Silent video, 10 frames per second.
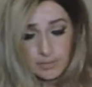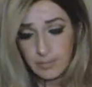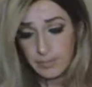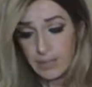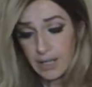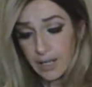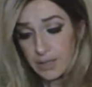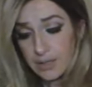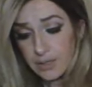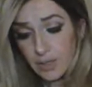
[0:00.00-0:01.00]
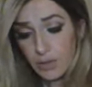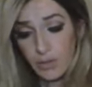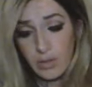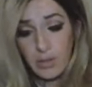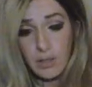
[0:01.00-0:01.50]
But yeah, so
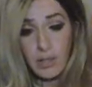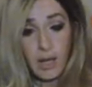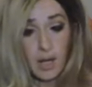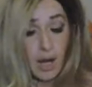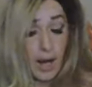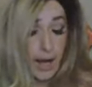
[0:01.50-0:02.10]
I